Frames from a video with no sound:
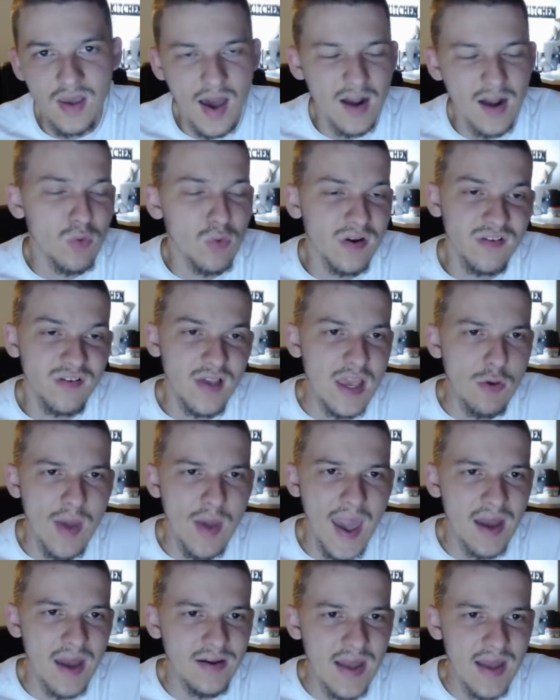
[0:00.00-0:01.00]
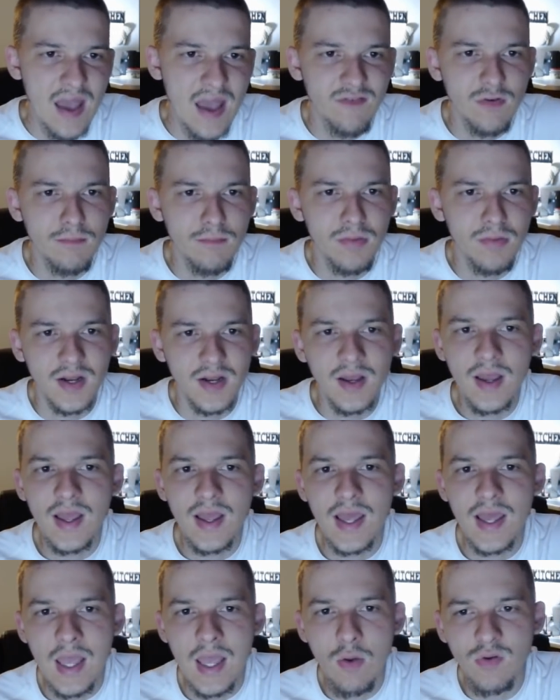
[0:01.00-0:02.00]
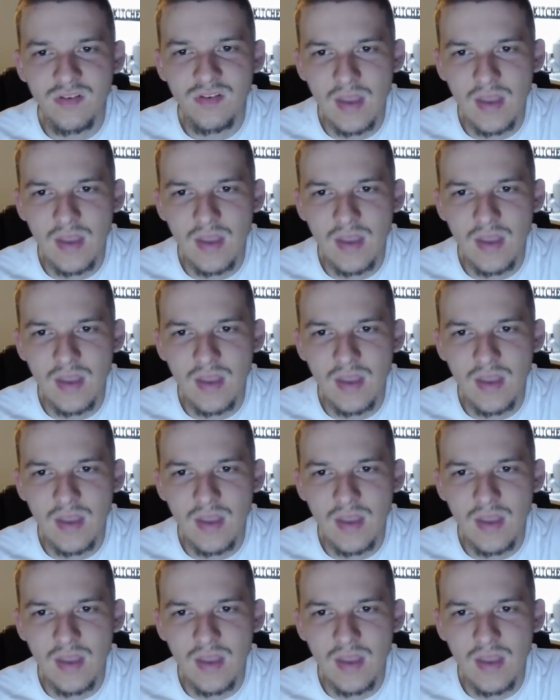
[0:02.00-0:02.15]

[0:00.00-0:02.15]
I don't want to say you had to have him, but he was